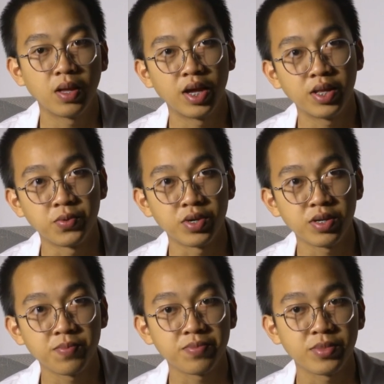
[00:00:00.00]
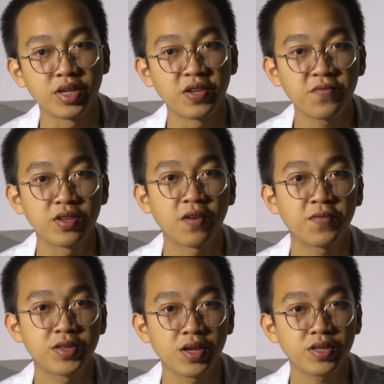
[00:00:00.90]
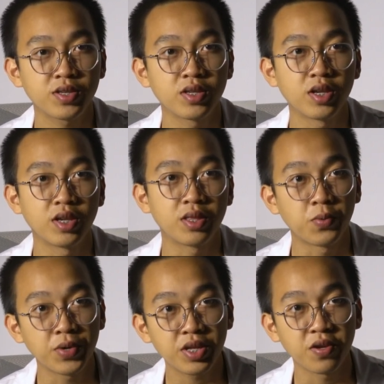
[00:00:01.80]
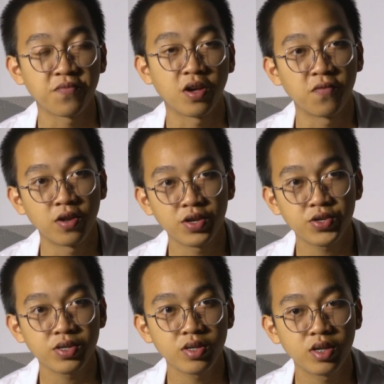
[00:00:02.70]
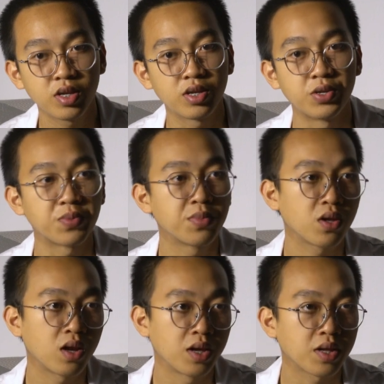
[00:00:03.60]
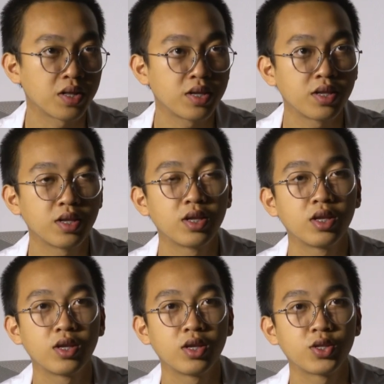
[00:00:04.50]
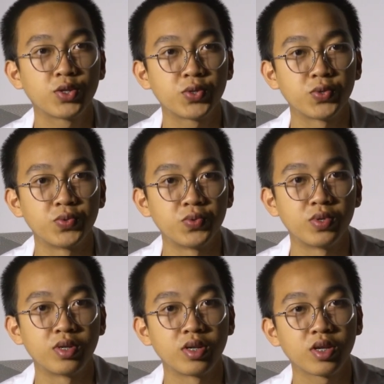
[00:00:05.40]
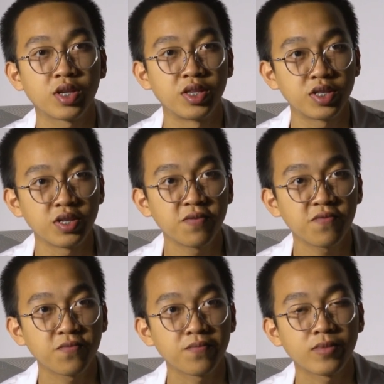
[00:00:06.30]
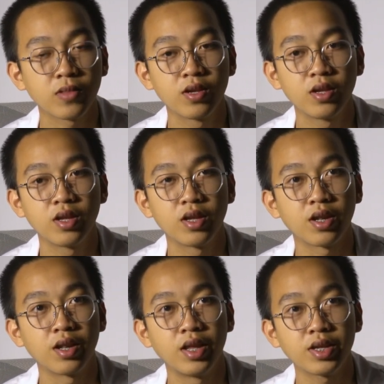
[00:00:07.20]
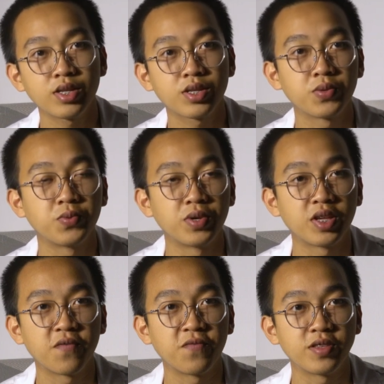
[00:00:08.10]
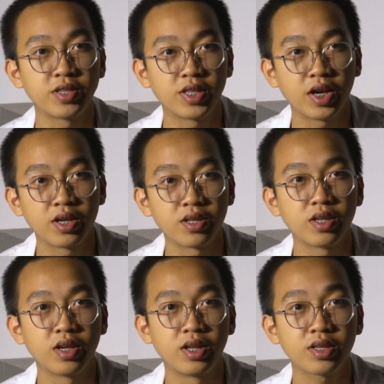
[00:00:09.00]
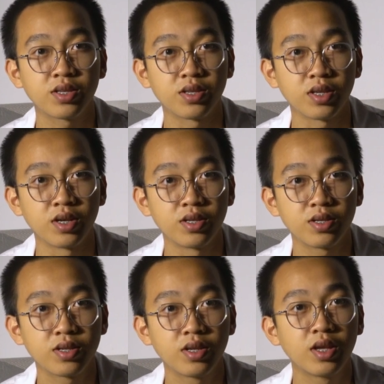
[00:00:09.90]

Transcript: Anyway, if you have sex in the week of ovulation, you're more likely to conceive. Next, we have diet and exercise.